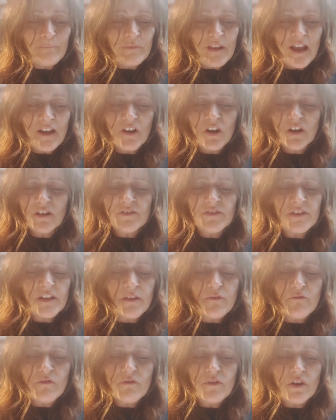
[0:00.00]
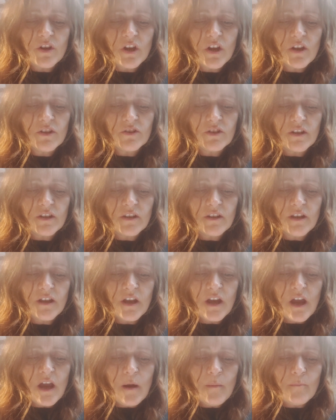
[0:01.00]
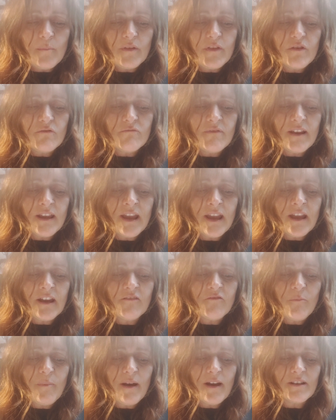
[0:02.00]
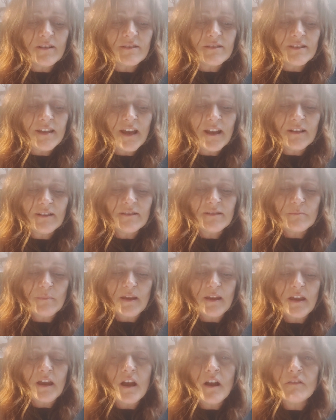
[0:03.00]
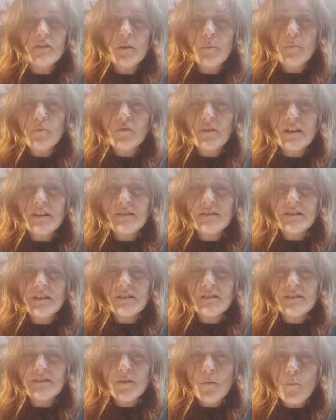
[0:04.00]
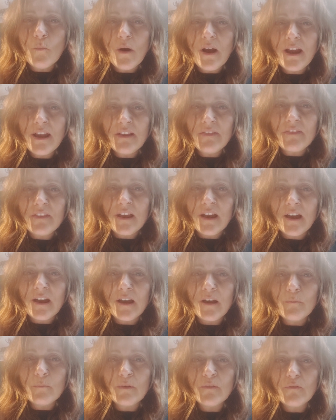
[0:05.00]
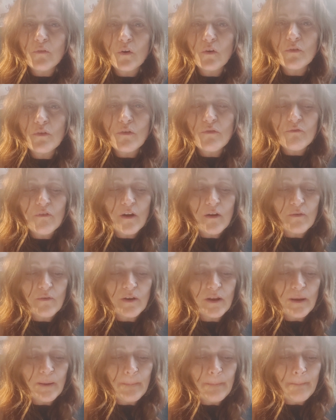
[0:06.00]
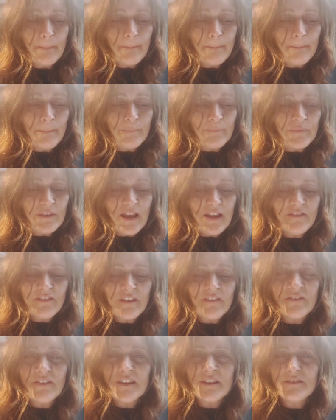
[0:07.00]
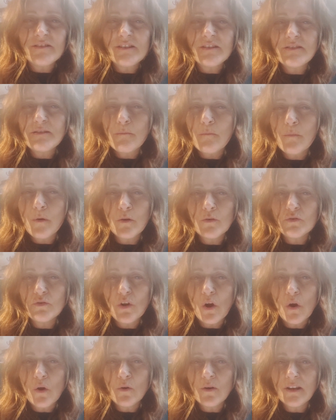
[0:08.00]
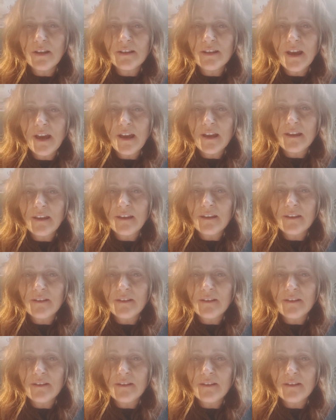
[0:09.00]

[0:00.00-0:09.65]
I can't see through the curtain, but the ringing of bells tells me the priest is somewhere in there before the throne, and that this is a most holy day.